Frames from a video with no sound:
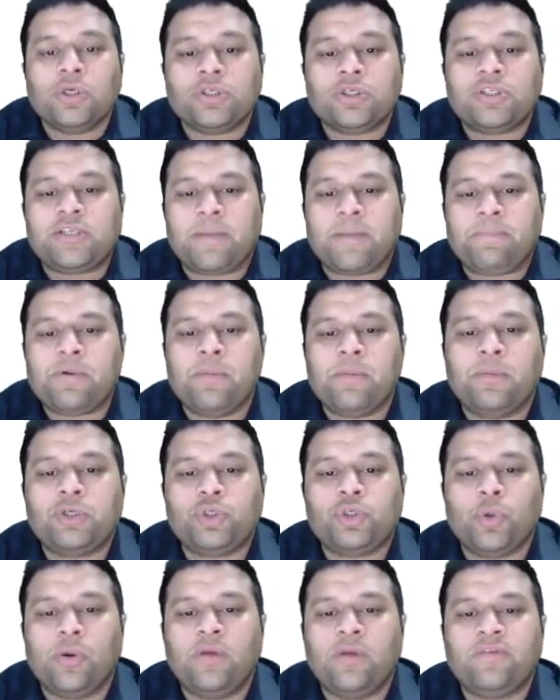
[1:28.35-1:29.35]
Step number
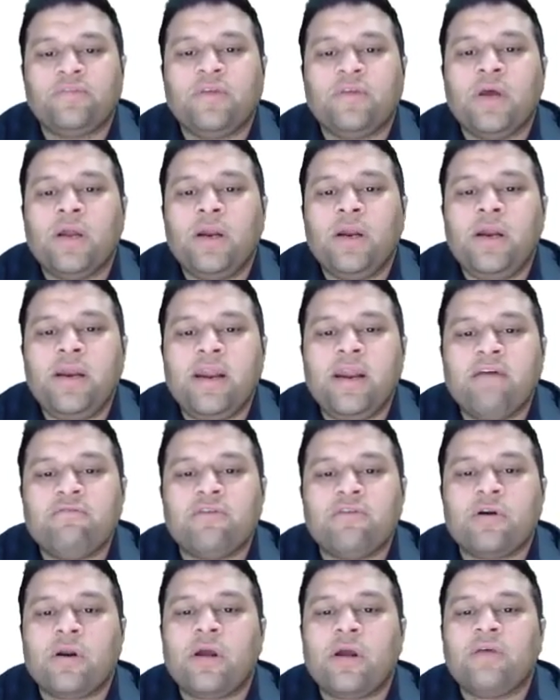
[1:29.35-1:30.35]
2 is
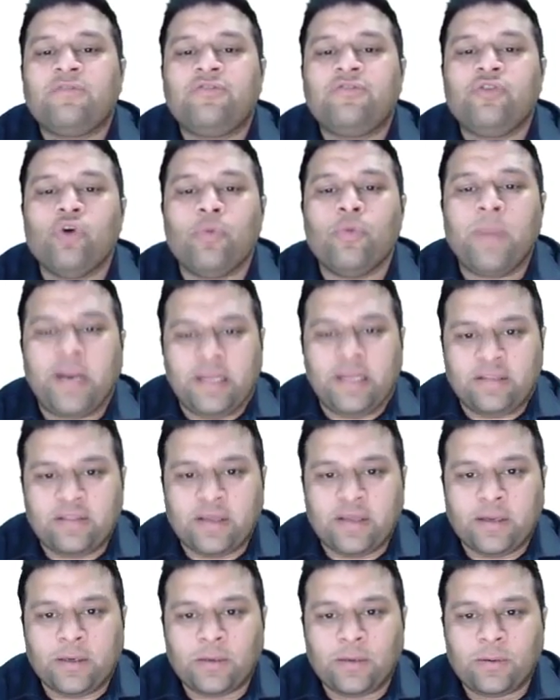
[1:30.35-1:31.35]
never assume
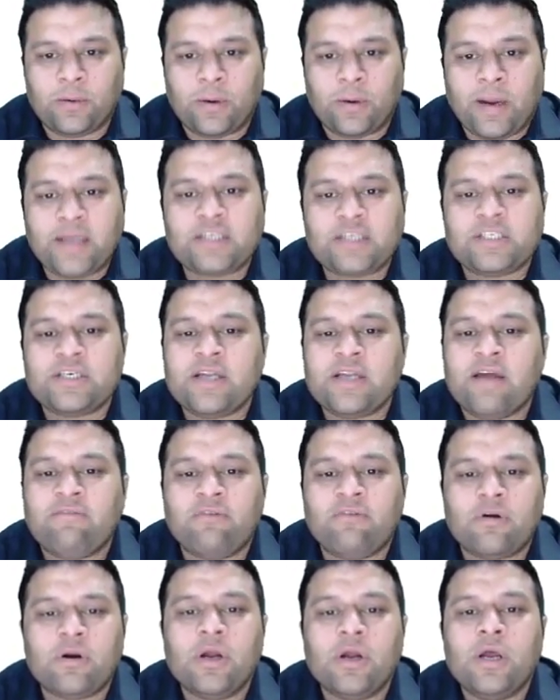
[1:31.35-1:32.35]
anything, right?
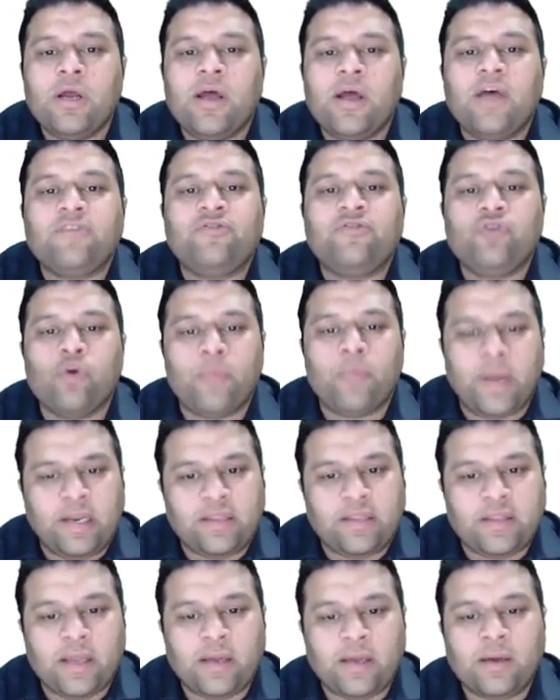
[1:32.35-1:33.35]
Never assume
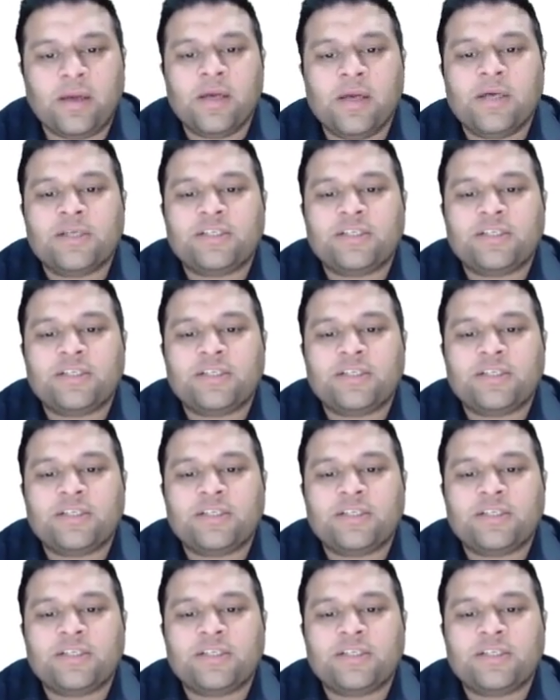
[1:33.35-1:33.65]
anything.